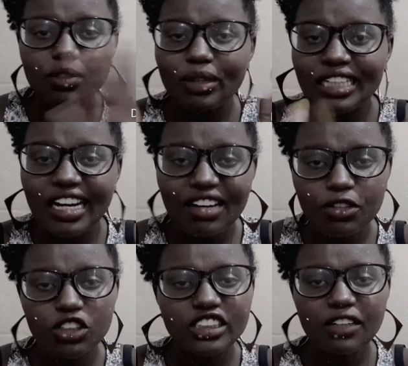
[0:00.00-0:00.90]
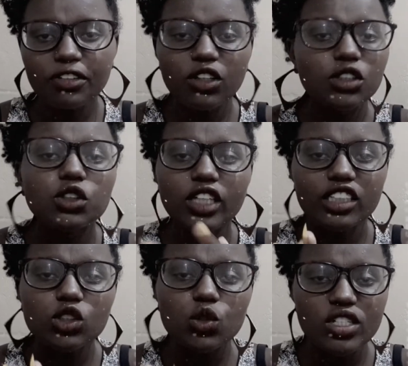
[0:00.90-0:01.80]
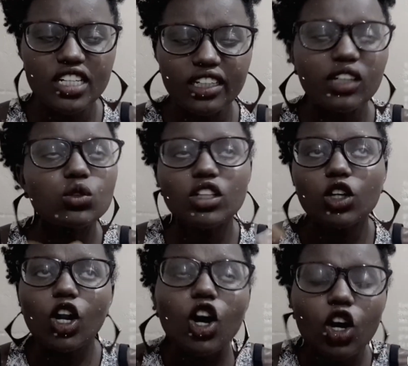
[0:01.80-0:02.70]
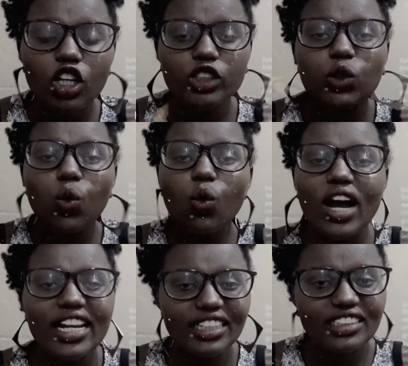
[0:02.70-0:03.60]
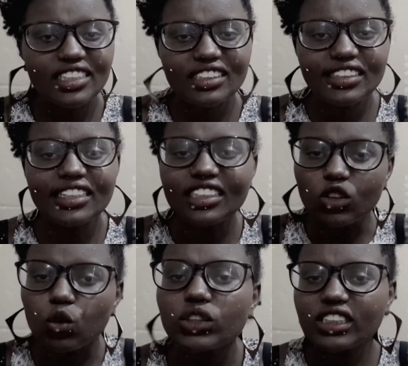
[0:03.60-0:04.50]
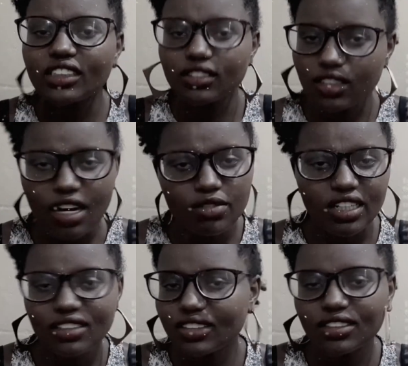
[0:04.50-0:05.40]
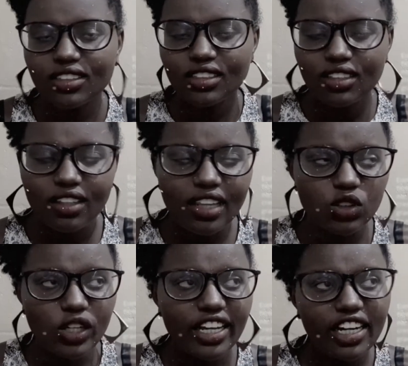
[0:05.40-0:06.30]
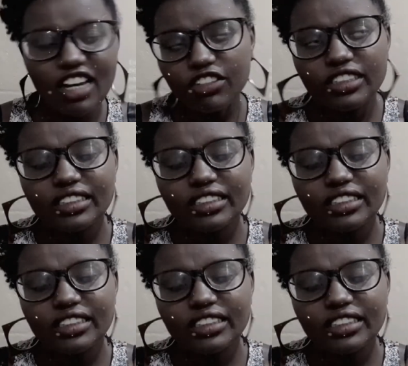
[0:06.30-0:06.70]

But I love couch surfing because you get to interact with the locals who are interested in hosting travelers. That's why I love it.